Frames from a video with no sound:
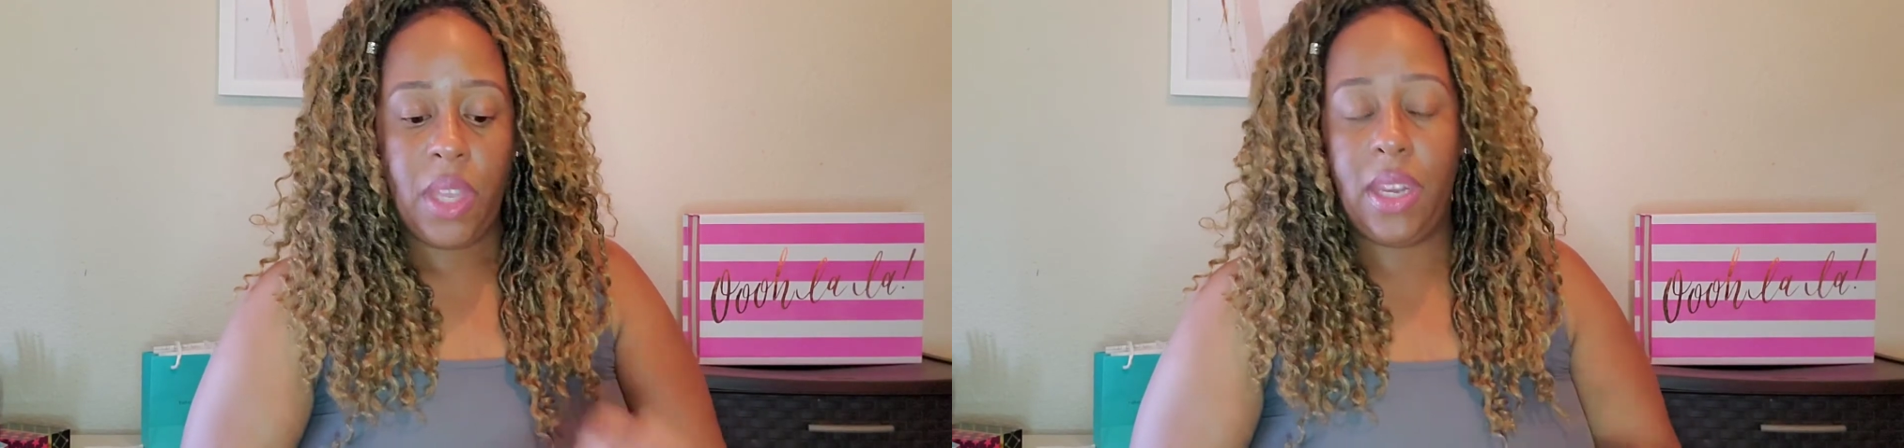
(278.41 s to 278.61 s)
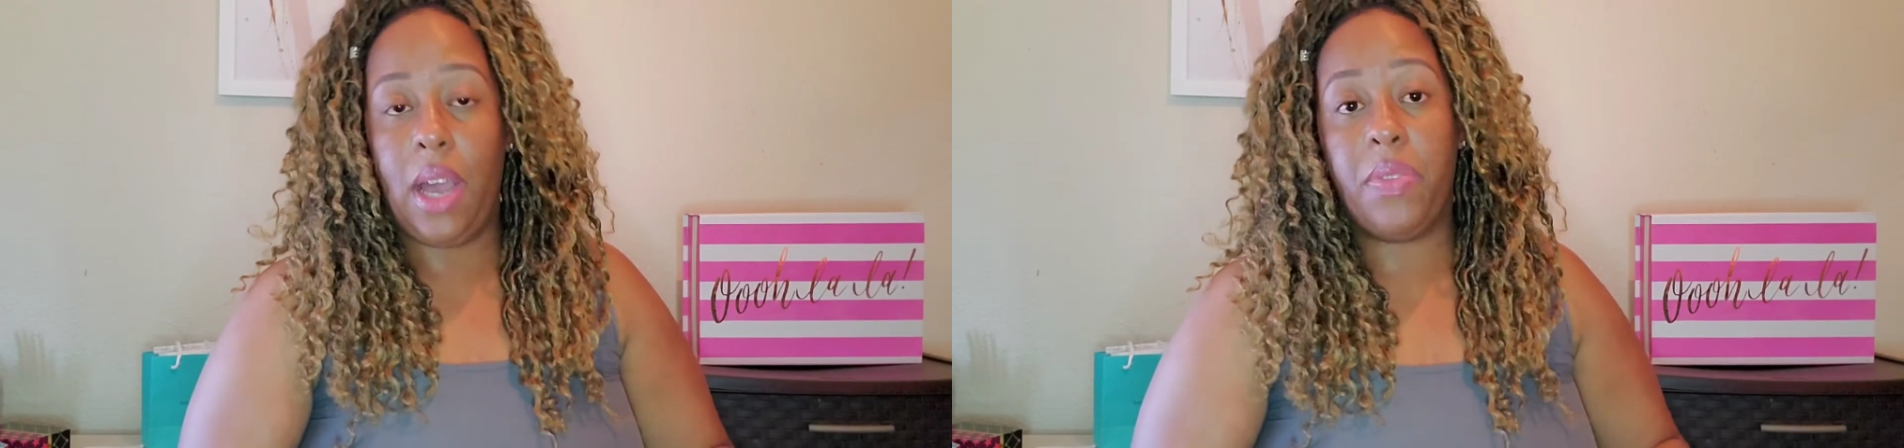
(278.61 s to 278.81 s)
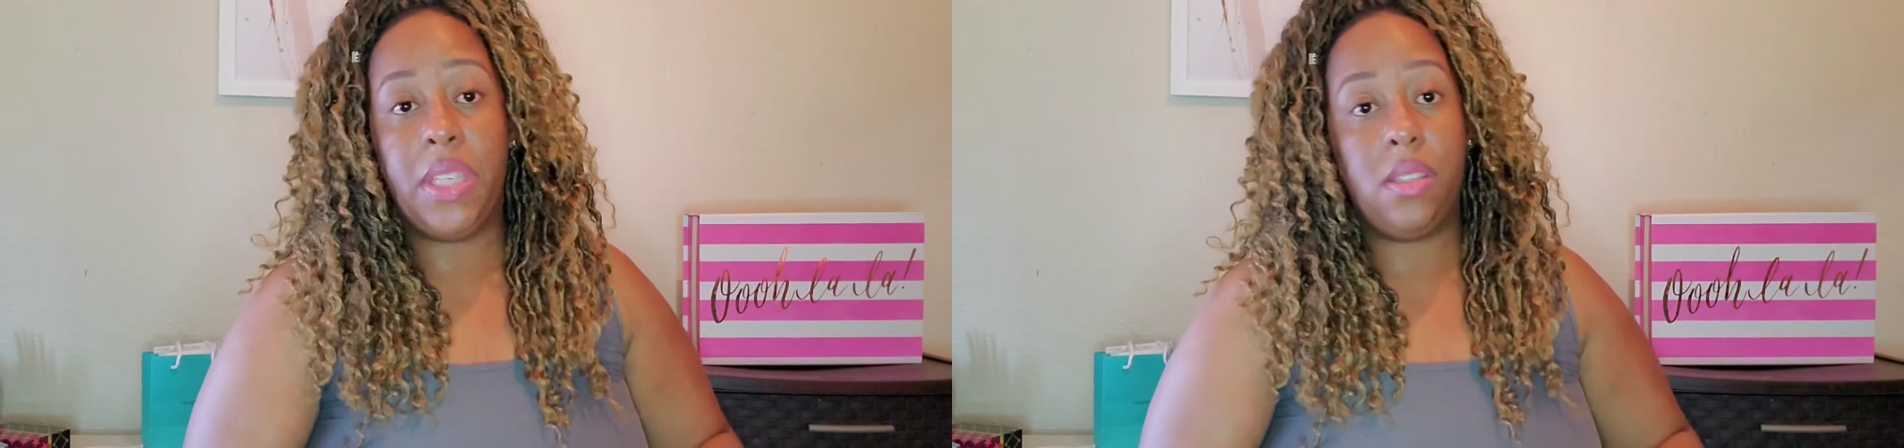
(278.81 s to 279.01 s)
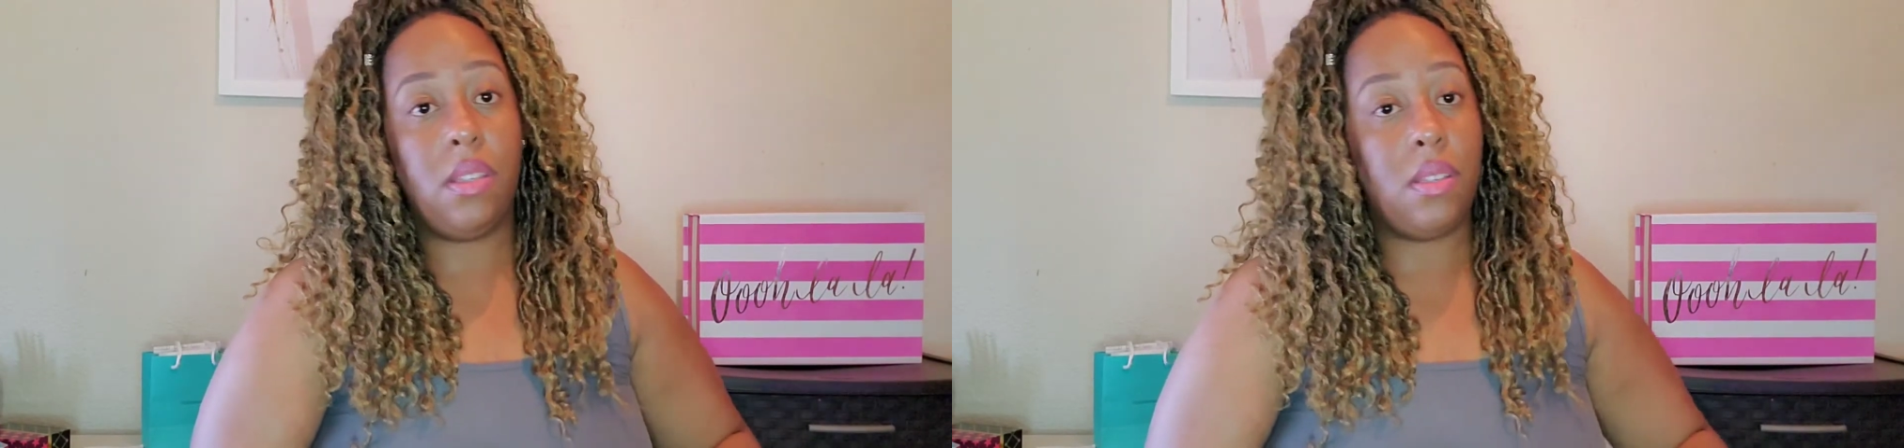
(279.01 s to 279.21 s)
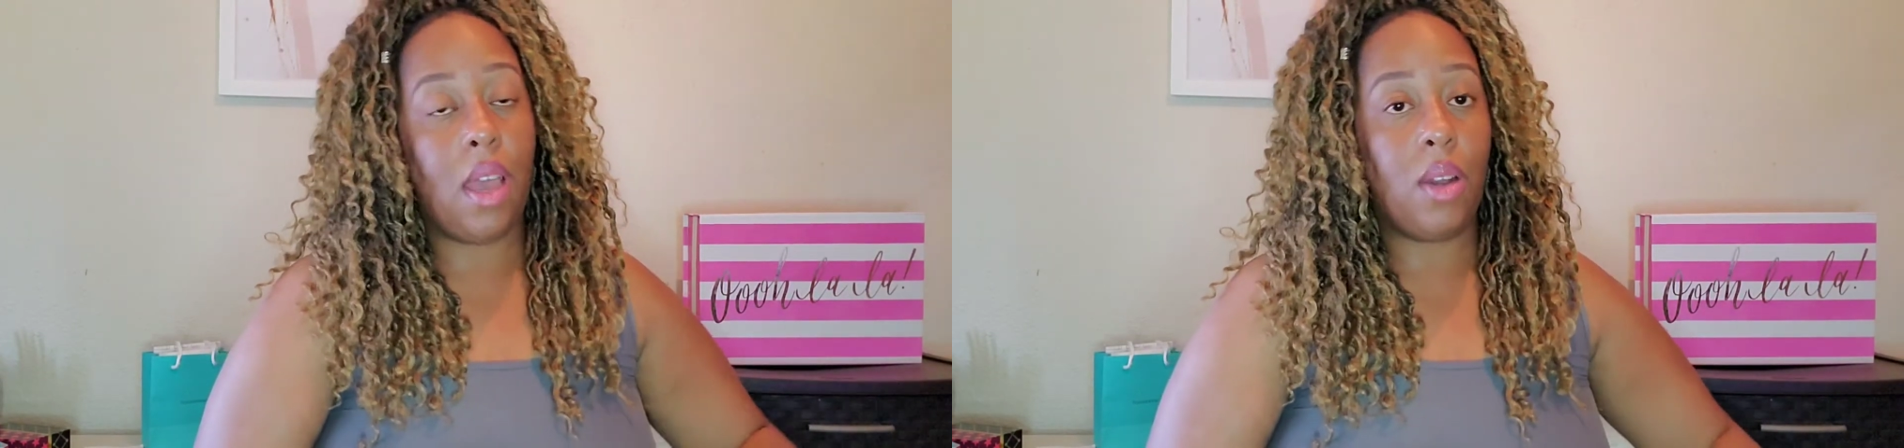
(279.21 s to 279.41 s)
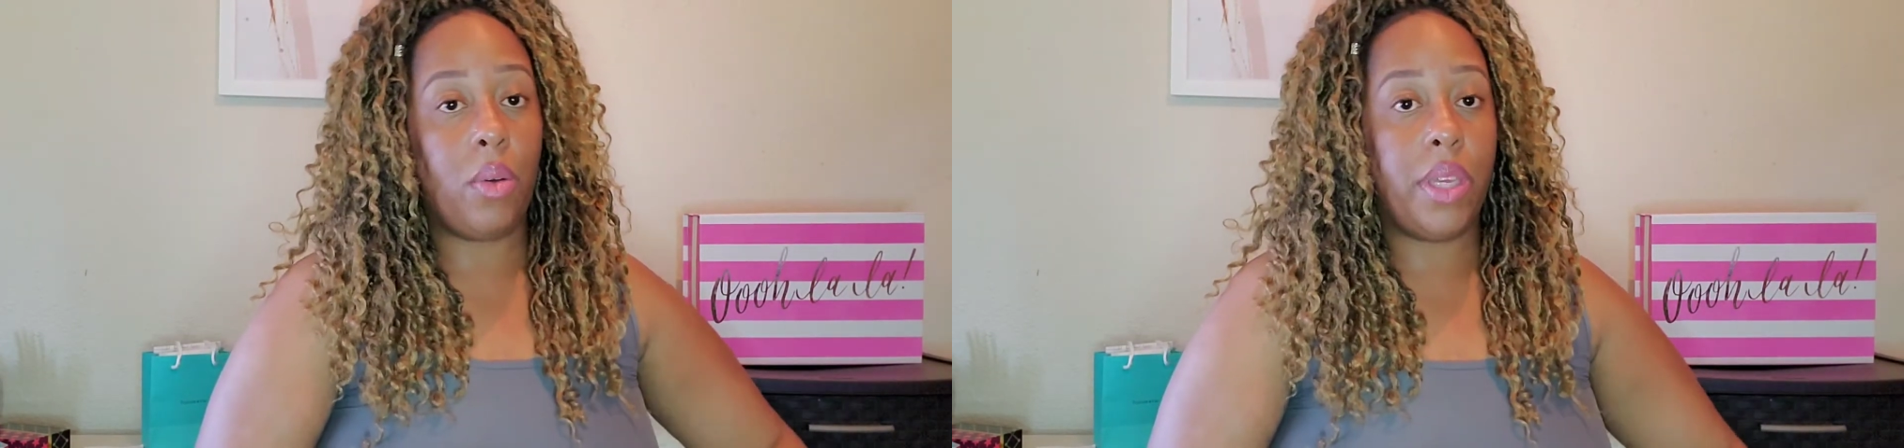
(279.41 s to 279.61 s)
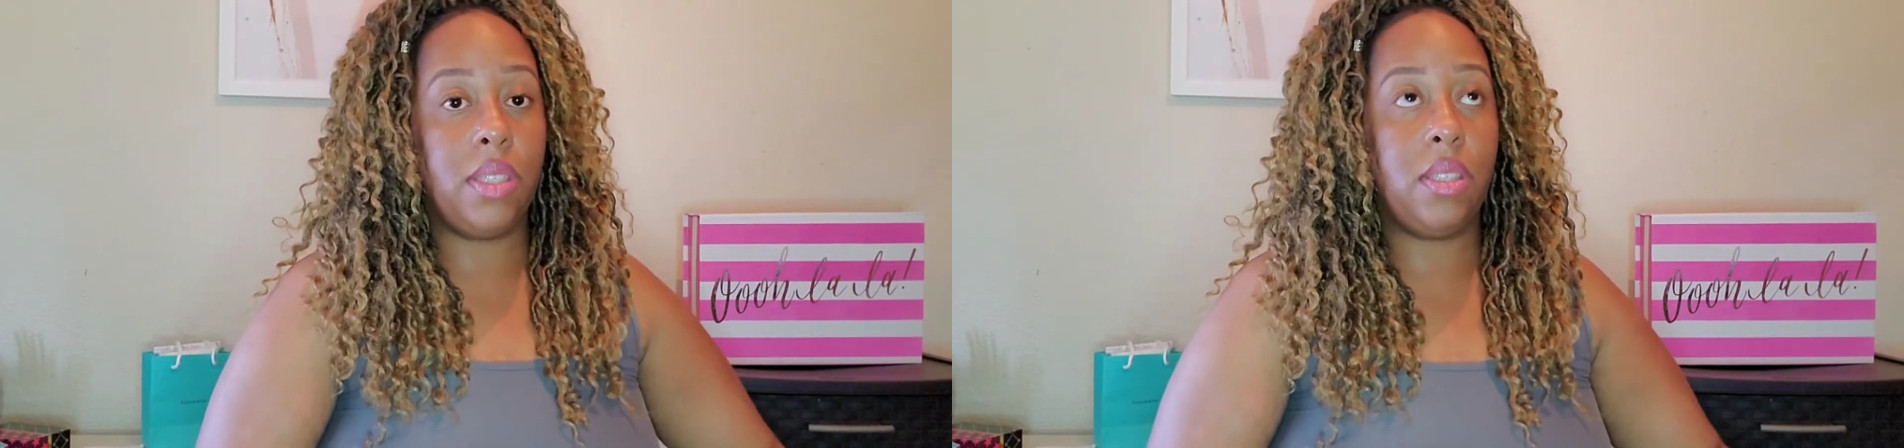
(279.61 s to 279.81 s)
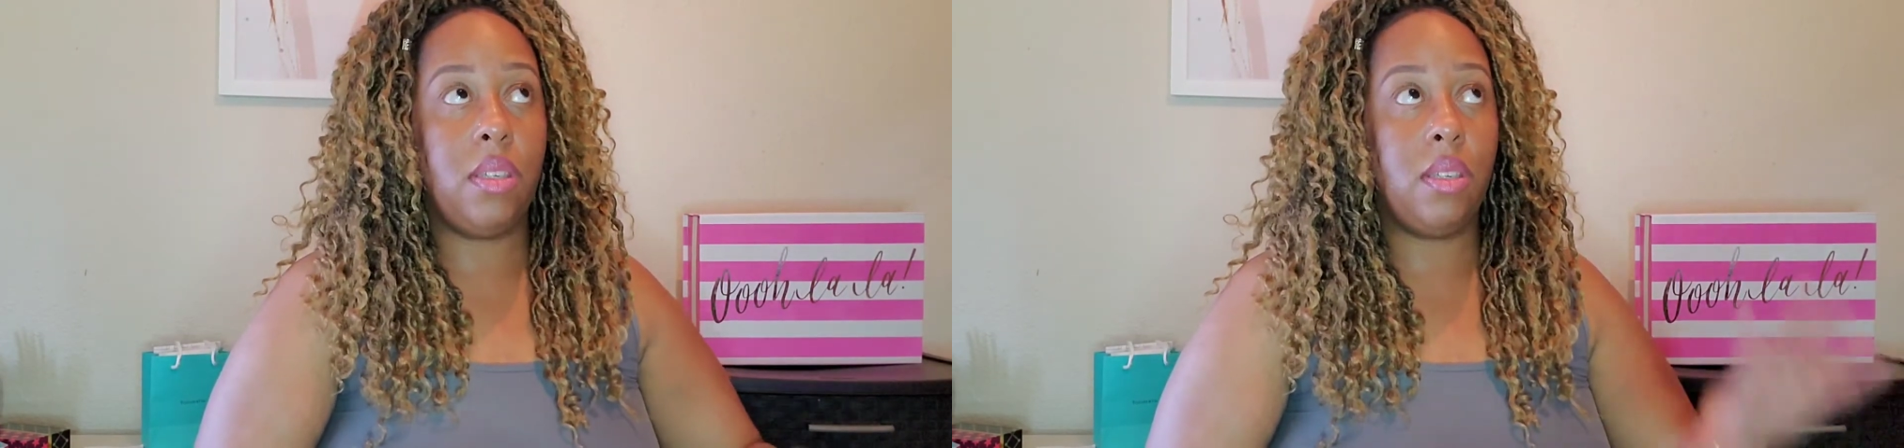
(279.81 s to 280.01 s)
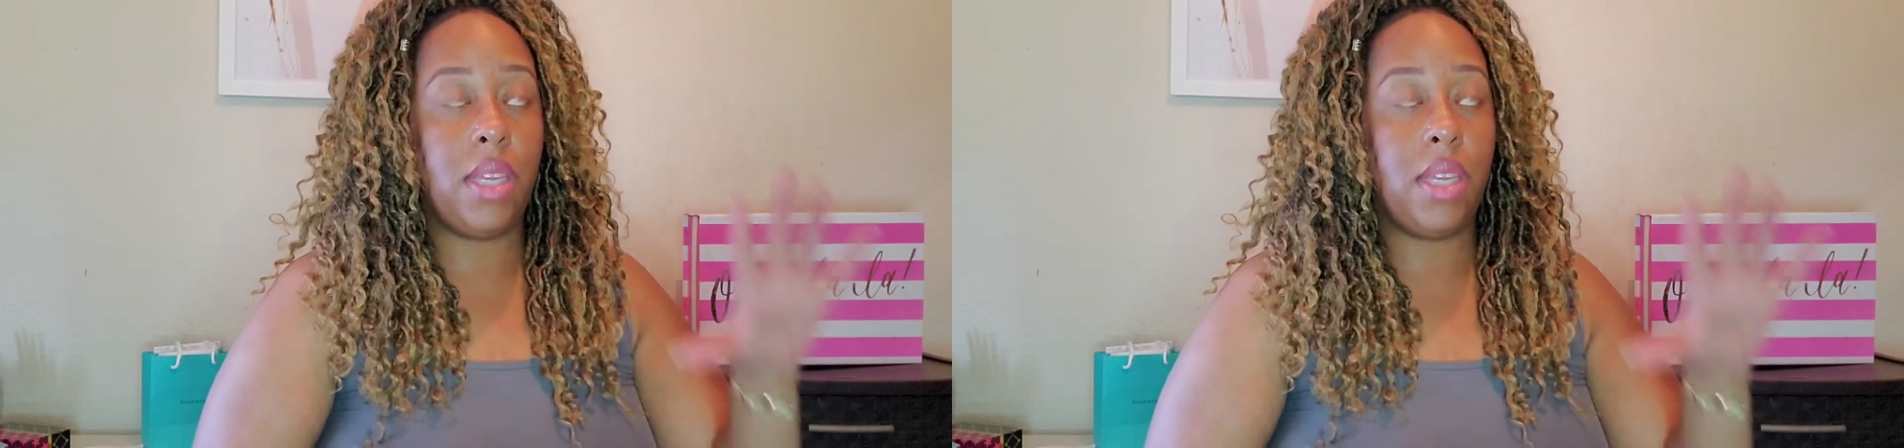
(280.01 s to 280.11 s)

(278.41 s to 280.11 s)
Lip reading: Now this is not going to